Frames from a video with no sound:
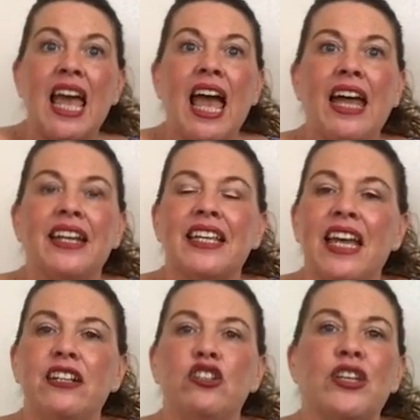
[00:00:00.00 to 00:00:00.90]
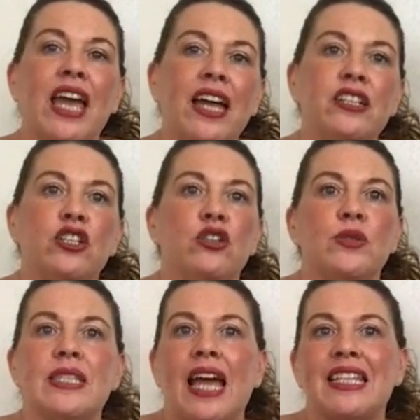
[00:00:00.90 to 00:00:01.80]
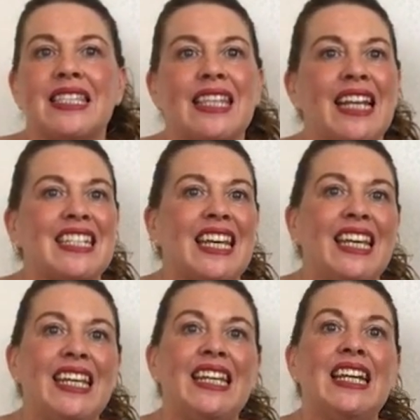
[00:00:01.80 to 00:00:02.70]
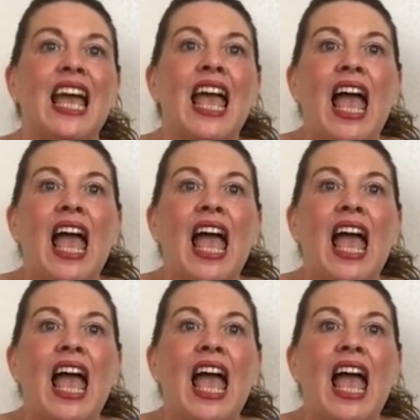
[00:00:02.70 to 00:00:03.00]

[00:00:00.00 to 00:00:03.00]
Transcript: And again, you can use a sateen